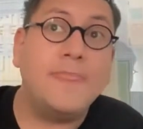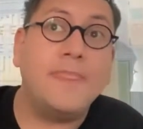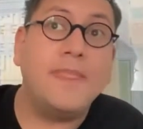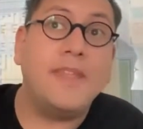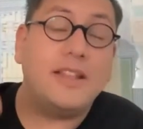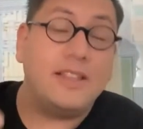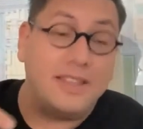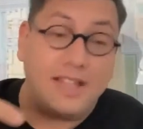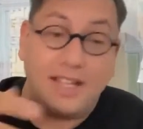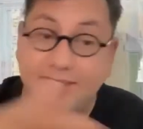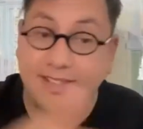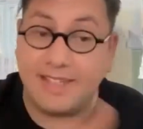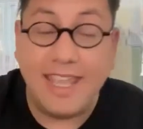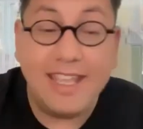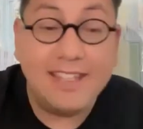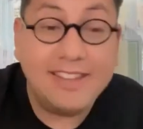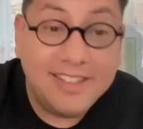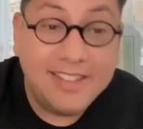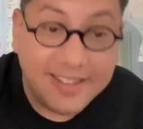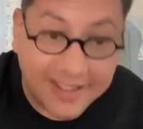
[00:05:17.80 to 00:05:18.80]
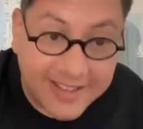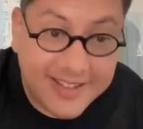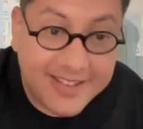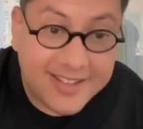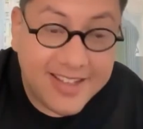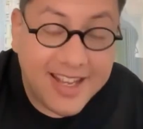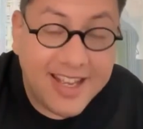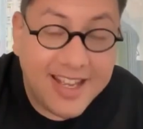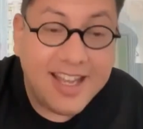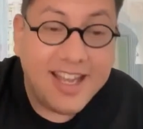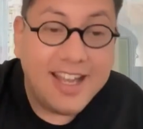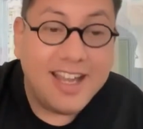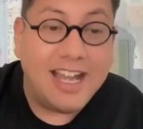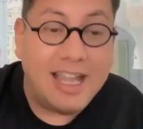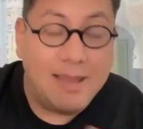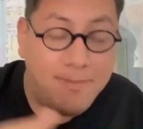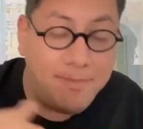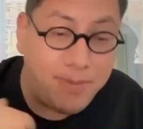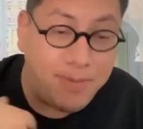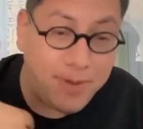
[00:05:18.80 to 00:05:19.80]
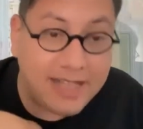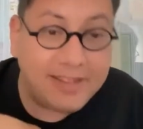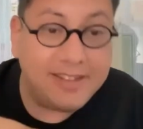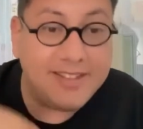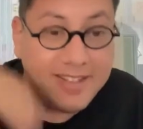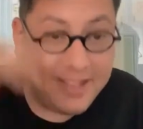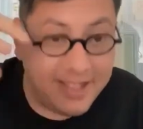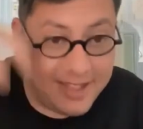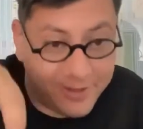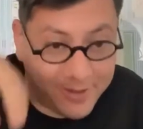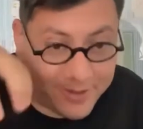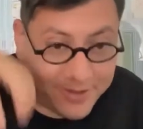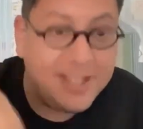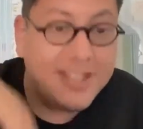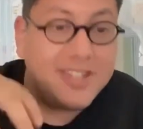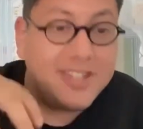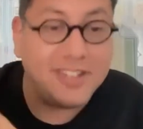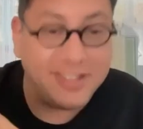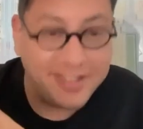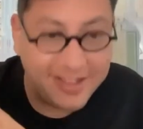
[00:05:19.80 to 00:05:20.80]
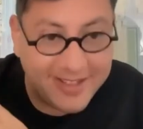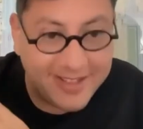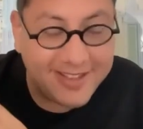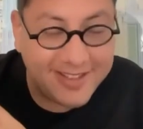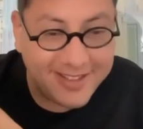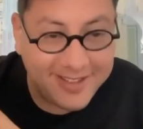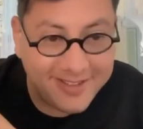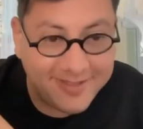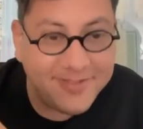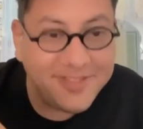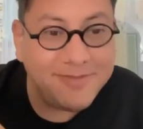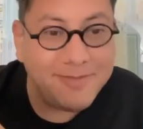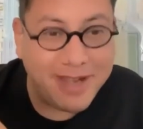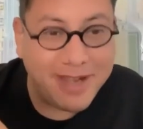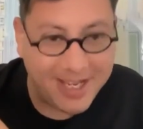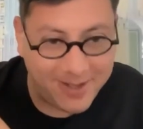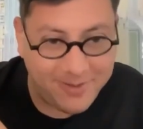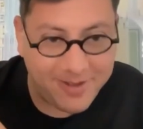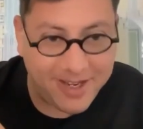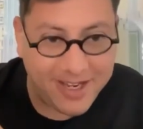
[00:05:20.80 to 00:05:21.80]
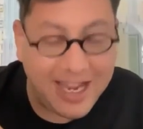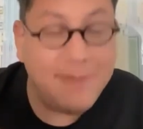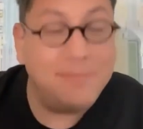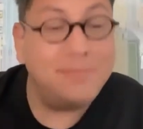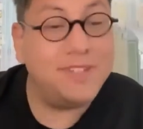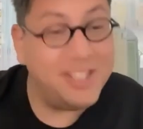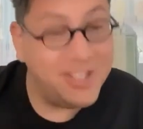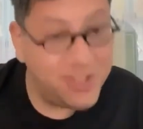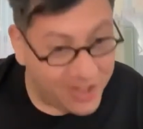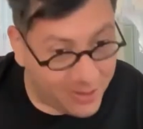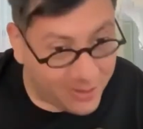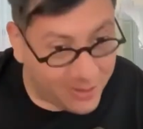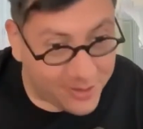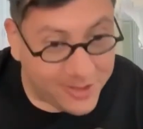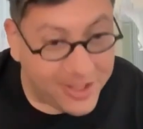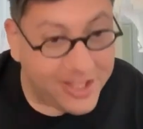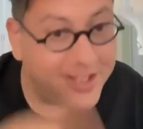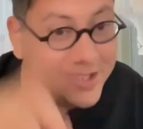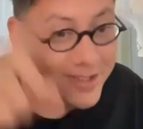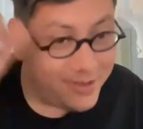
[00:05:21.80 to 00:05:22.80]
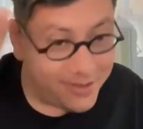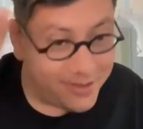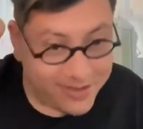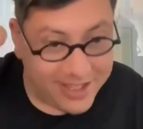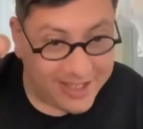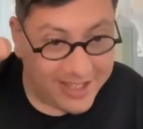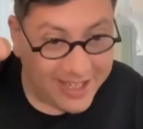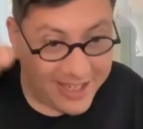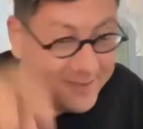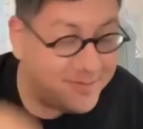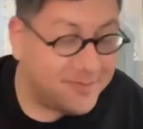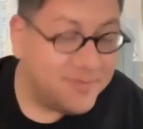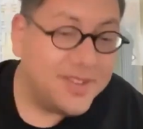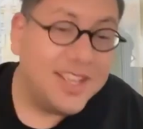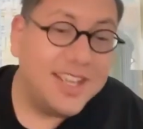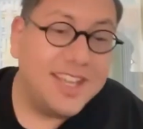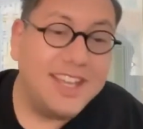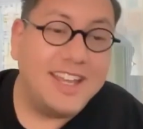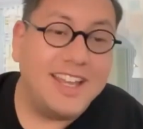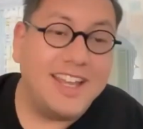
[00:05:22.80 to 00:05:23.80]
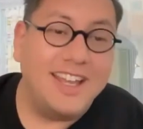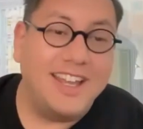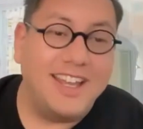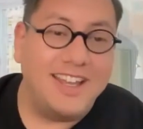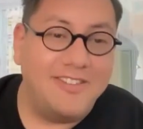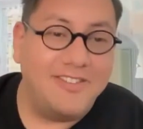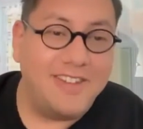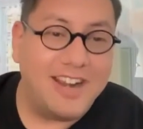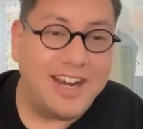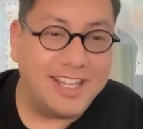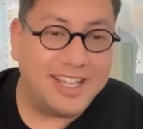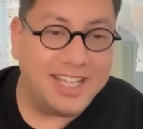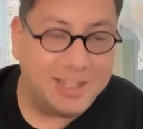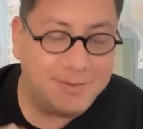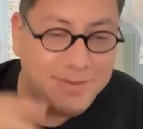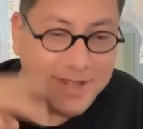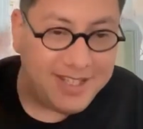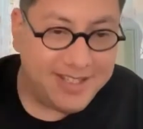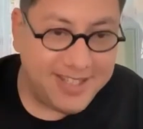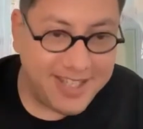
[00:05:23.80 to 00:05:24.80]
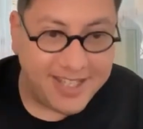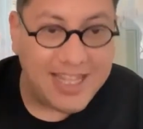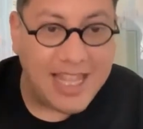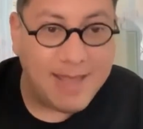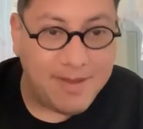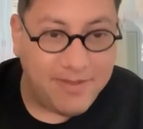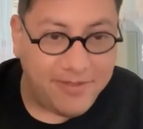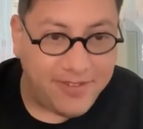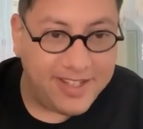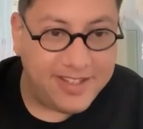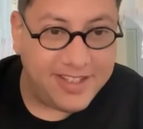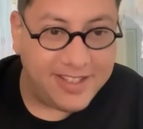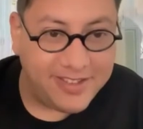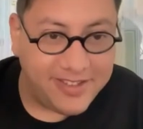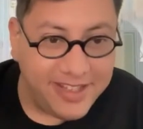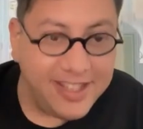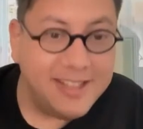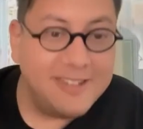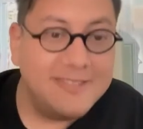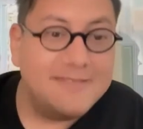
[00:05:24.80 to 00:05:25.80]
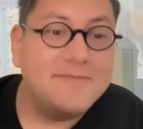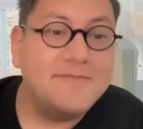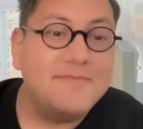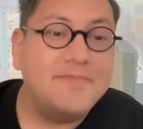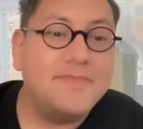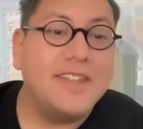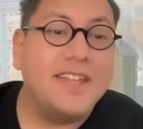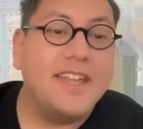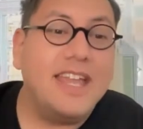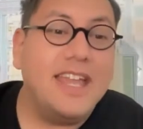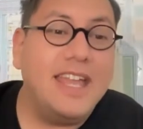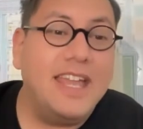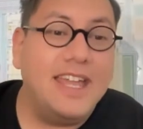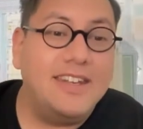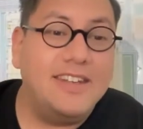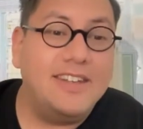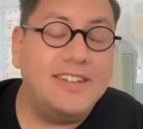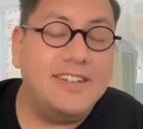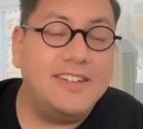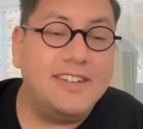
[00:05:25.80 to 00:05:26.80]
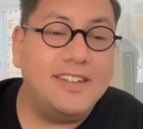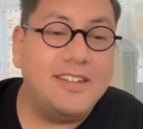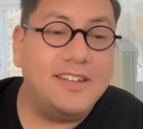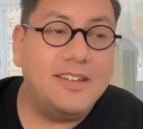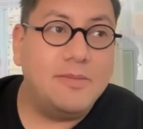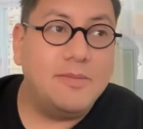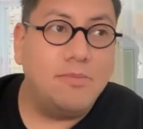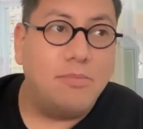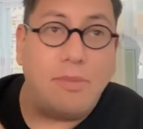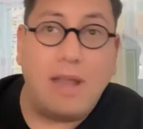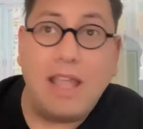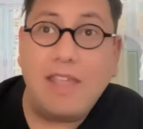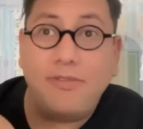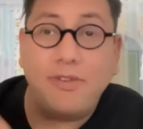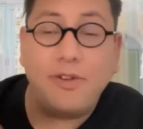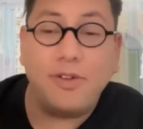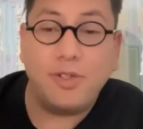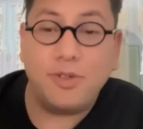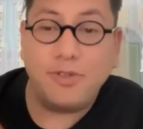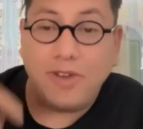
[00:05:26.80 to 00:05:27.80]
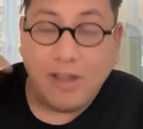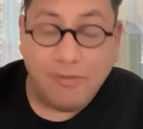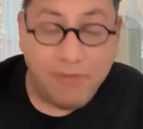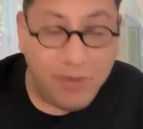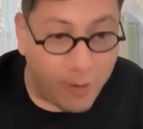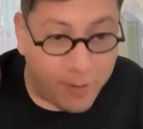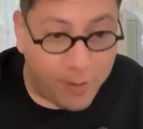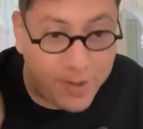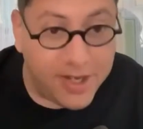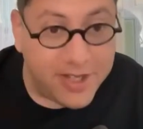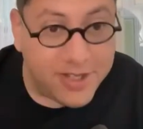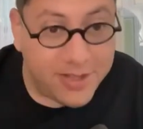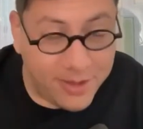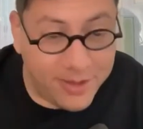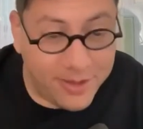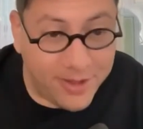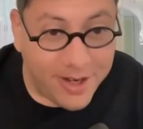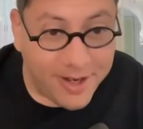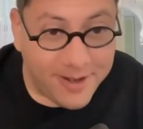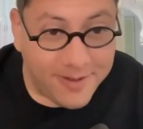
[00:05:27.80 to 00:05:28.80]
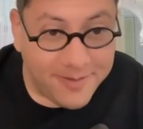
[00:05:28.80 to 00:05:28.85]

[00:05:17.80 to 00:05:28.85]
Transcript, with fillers: last eight years, I'm practicing in Los Angeles by the way. I'm teaching also at UCLA, uh, where I get my second MFA degree. And my focus, we open a studio.